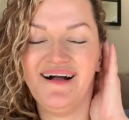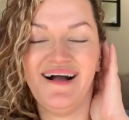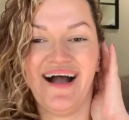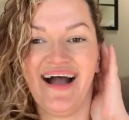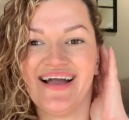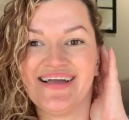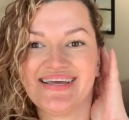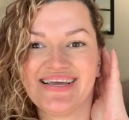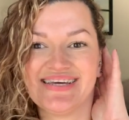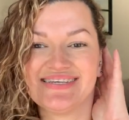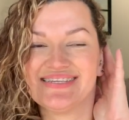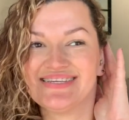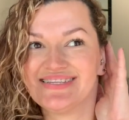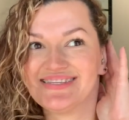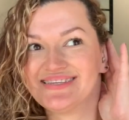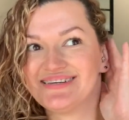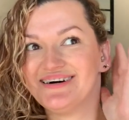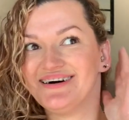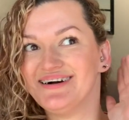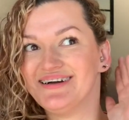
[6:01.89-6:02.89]
I guess
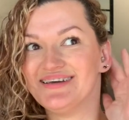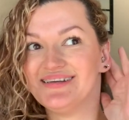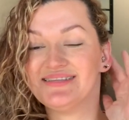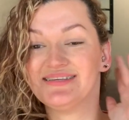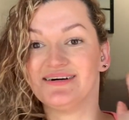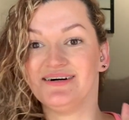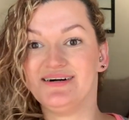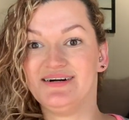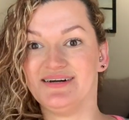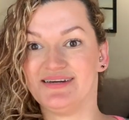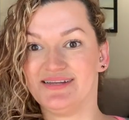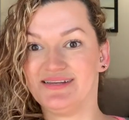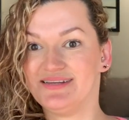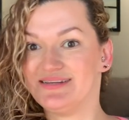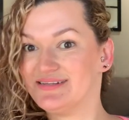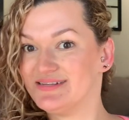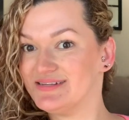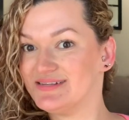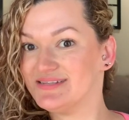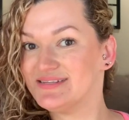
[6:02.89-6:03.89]
it's
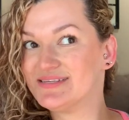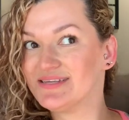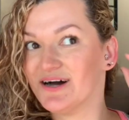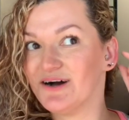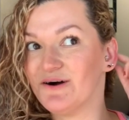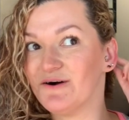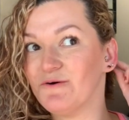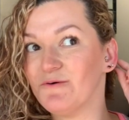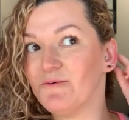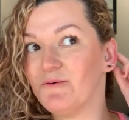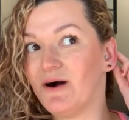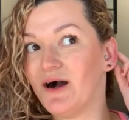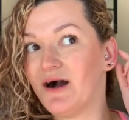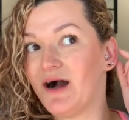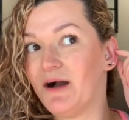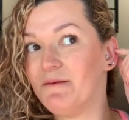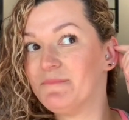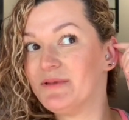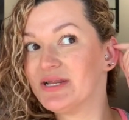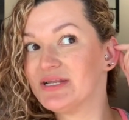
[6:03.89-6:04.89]
on. So
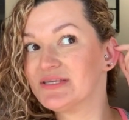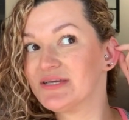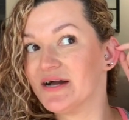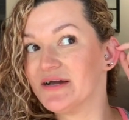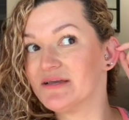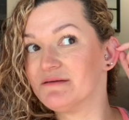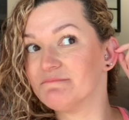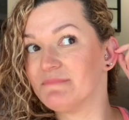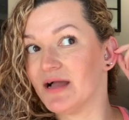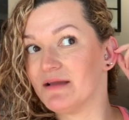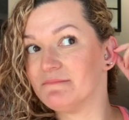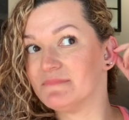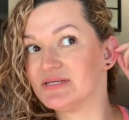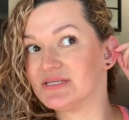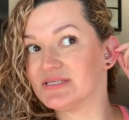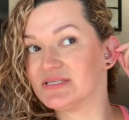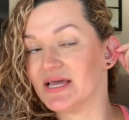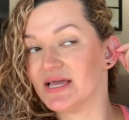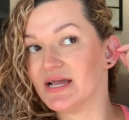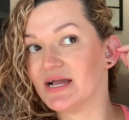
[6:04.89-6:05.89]
I'm gonna tell you my
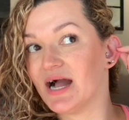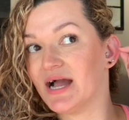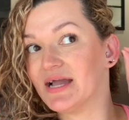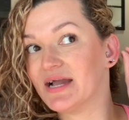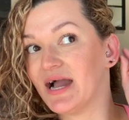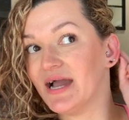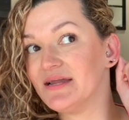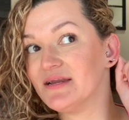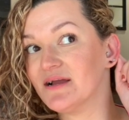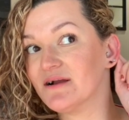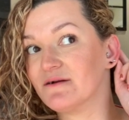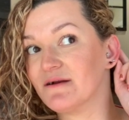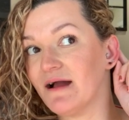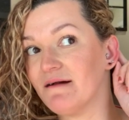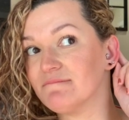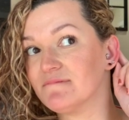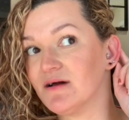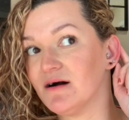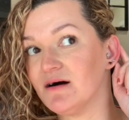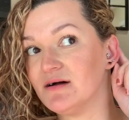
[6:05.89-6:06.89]
mistake. I kind of
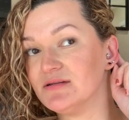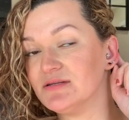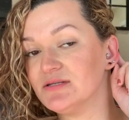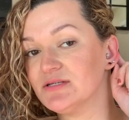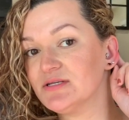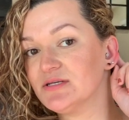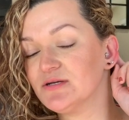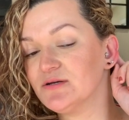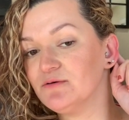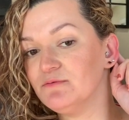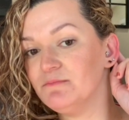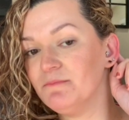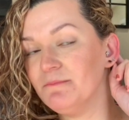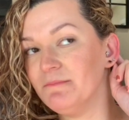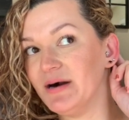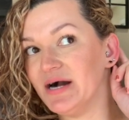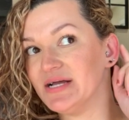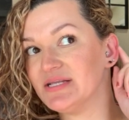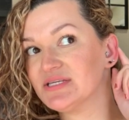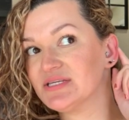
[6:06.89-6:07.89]
grabbed on too
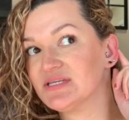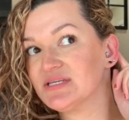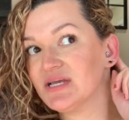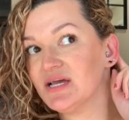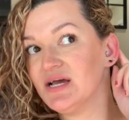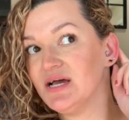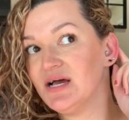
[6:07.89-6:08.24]
much